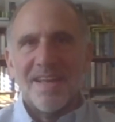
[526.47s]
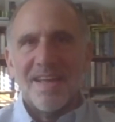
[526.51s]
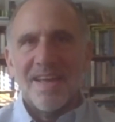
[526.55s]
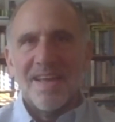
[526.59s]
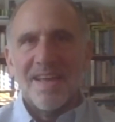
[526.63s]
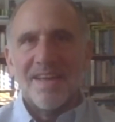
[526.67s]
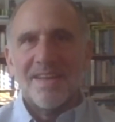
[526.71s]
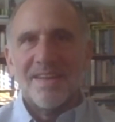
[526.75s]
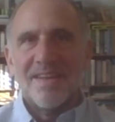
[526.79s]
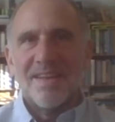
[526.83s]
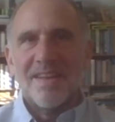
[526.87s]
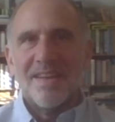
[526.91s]

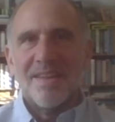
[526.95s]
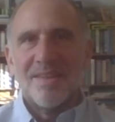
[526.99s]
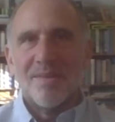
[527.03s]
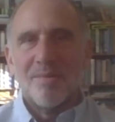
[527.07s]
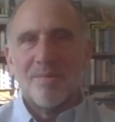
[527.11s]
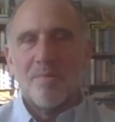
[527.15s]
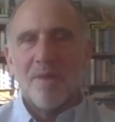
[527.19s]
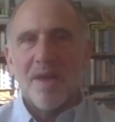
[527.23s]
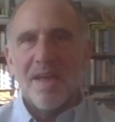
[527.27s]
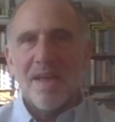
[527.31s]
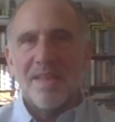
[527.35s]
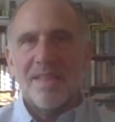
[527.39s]
And the
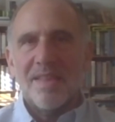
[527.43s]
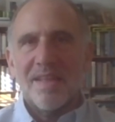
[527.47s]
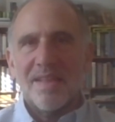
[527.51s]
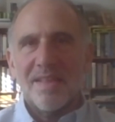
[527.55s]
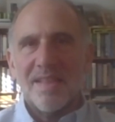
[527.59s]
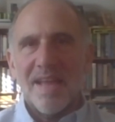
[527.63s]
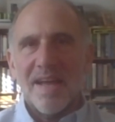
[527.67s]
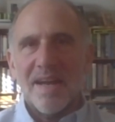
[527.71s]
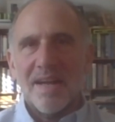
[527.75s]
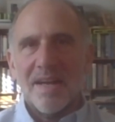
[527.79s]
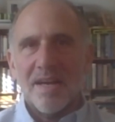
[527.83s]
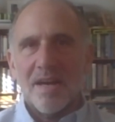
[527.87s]
way
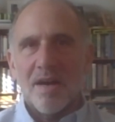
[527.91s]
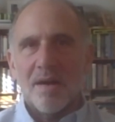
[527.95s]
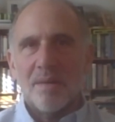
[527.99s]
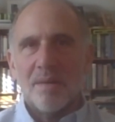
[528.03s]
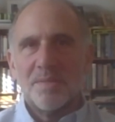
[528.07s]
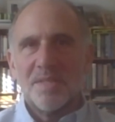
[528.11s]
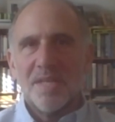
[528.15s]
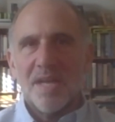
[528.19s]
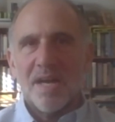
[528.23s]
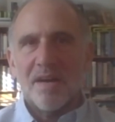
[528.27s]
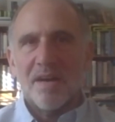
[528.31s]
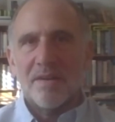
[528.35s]
that
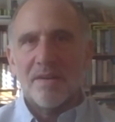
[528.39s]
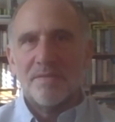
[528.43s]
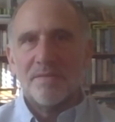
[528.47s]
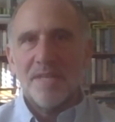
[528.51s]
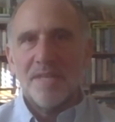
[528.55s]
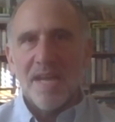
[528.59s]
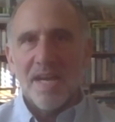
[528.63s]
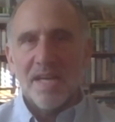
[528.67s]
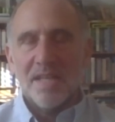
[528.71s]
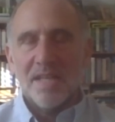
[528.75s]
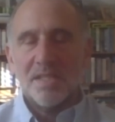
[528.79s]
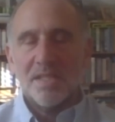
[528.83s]
comes out of
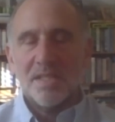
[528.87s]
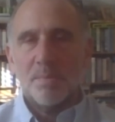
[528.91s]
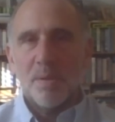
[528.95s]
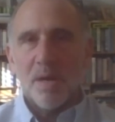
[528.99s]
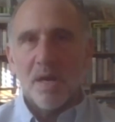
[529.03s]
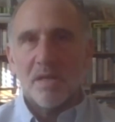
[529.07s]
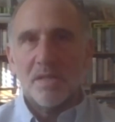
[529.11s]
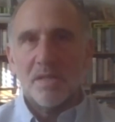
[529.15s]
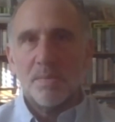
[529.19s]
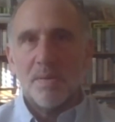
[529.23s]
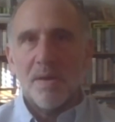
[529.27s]
taxpayers'